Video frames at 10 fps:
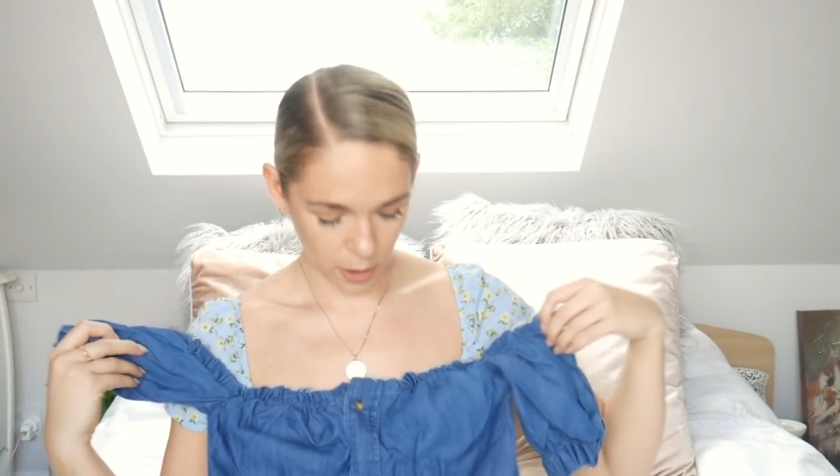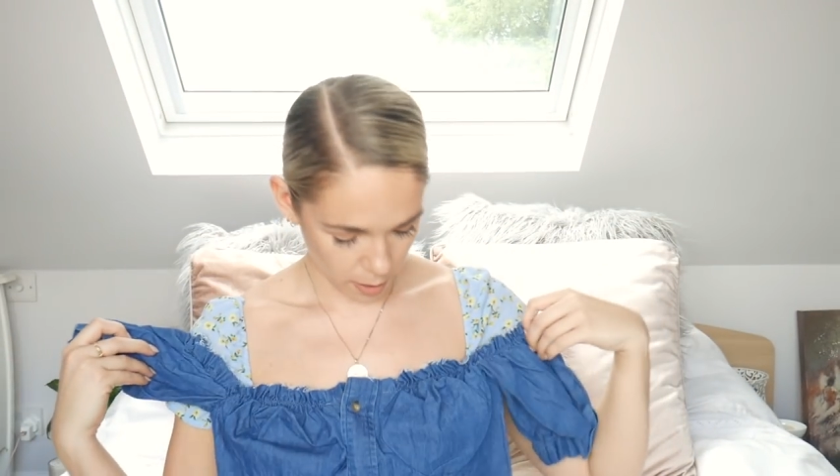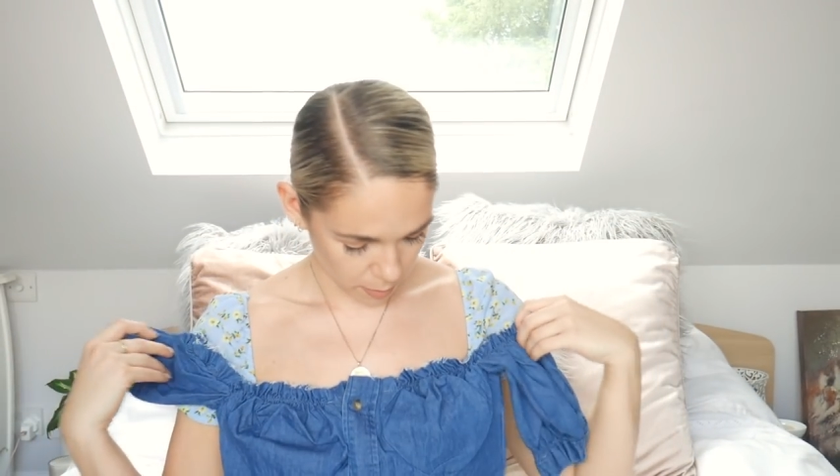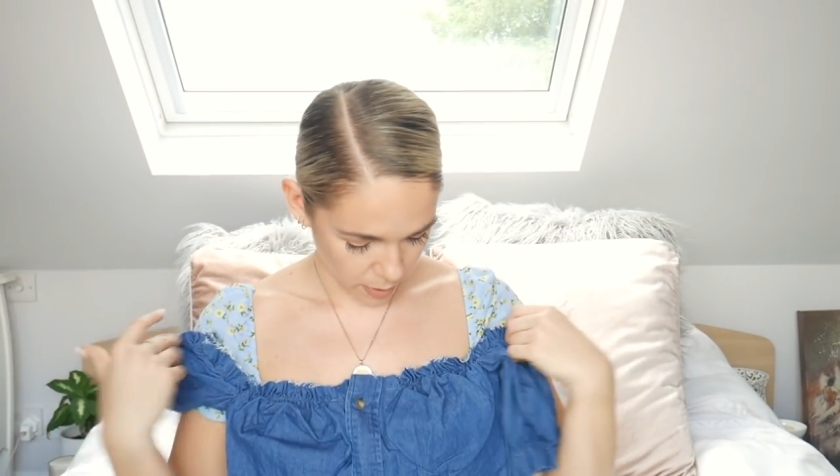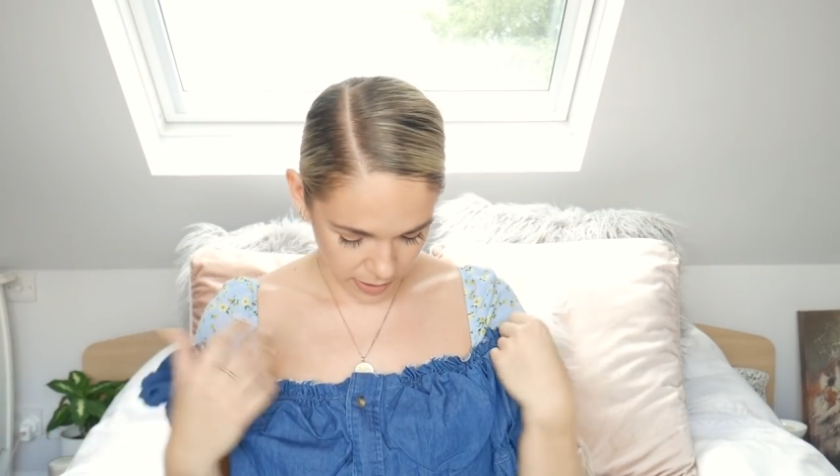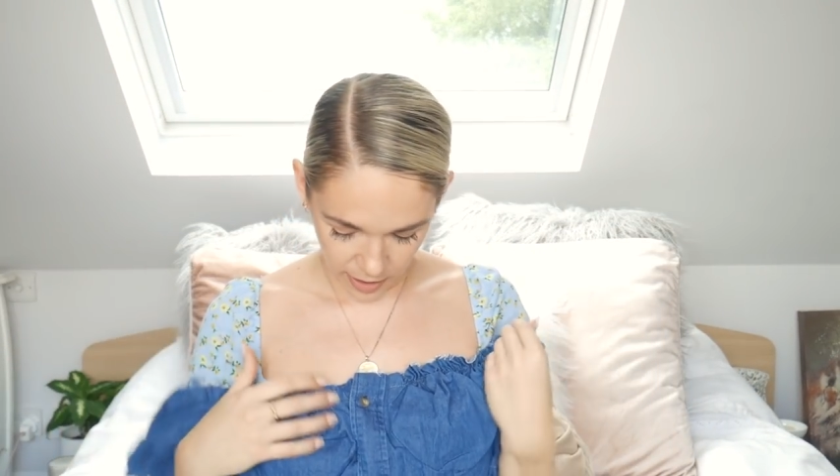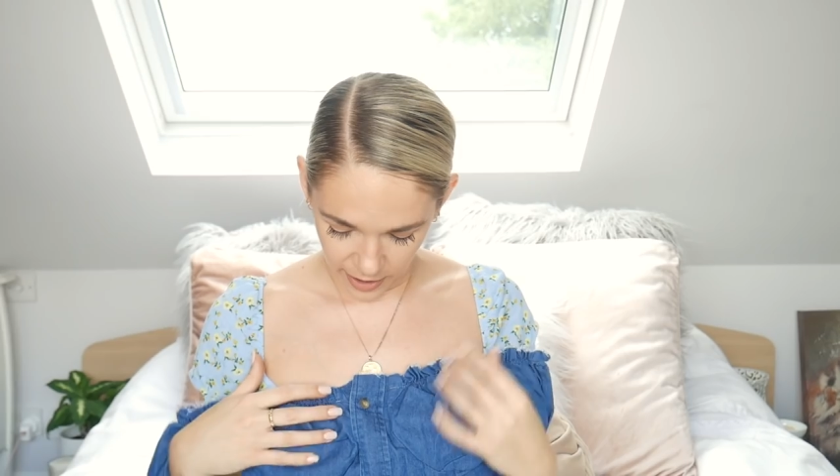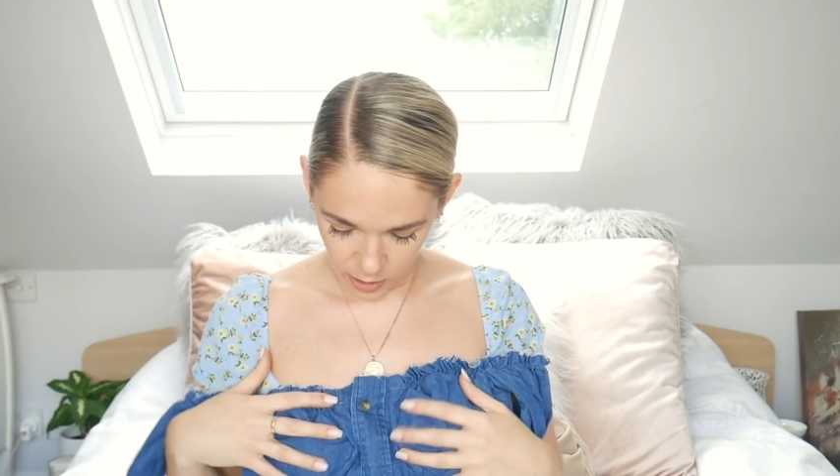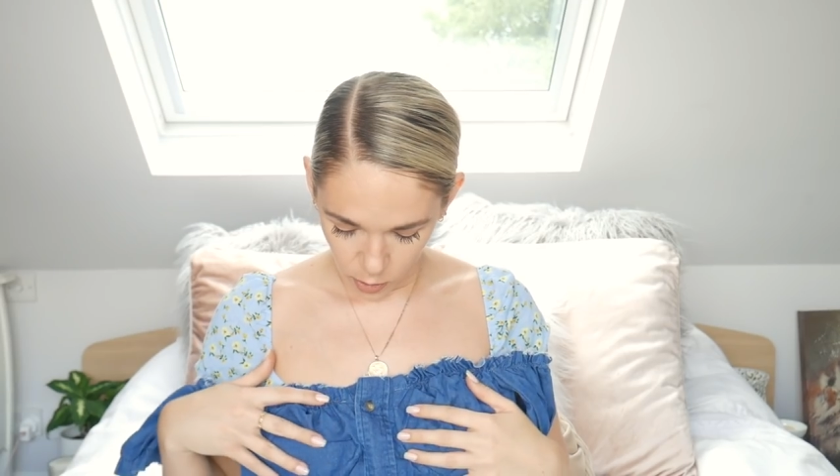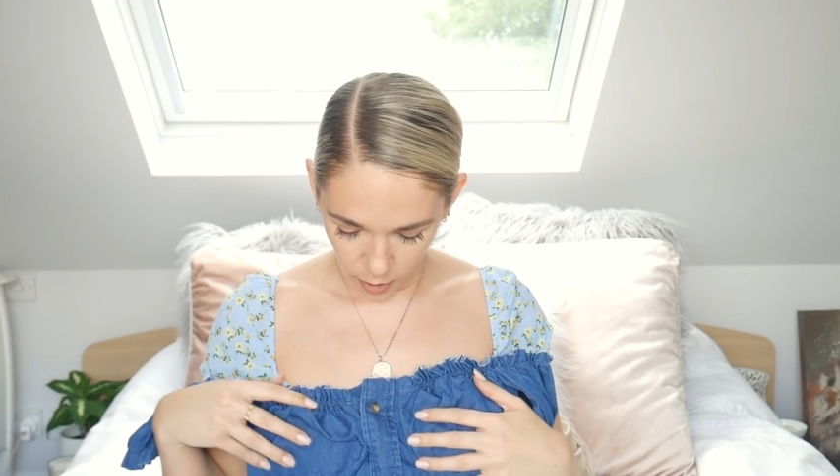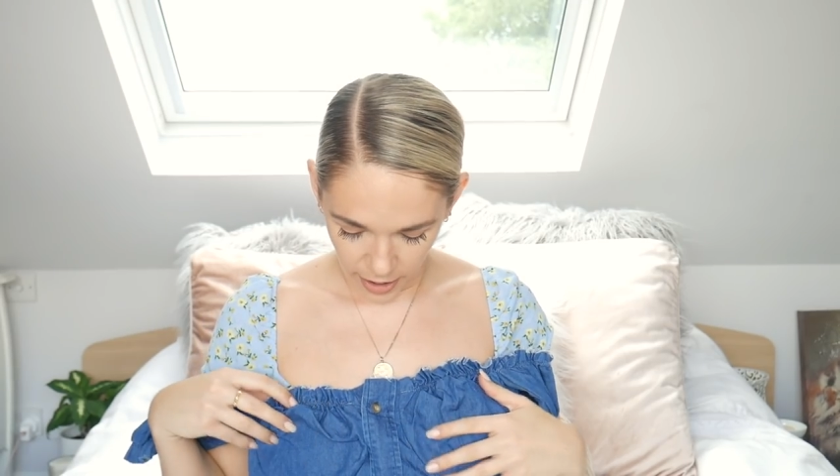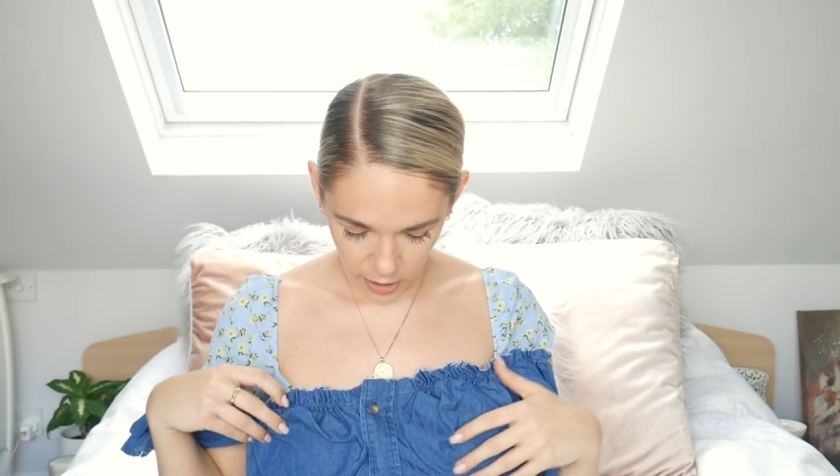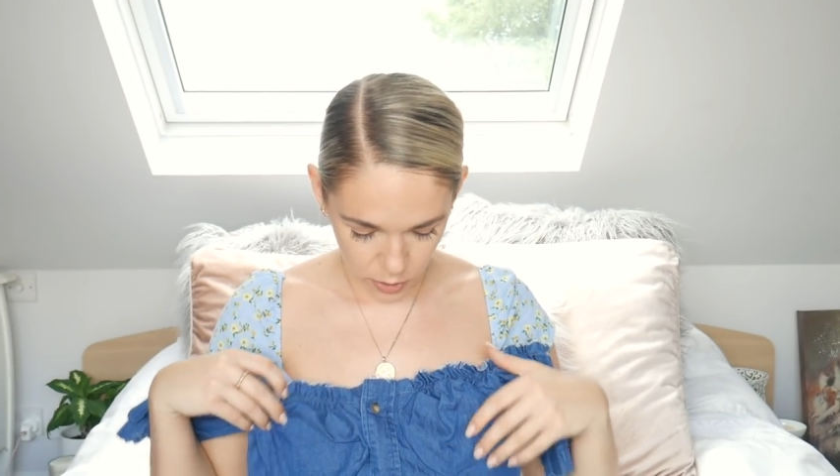top with like quite a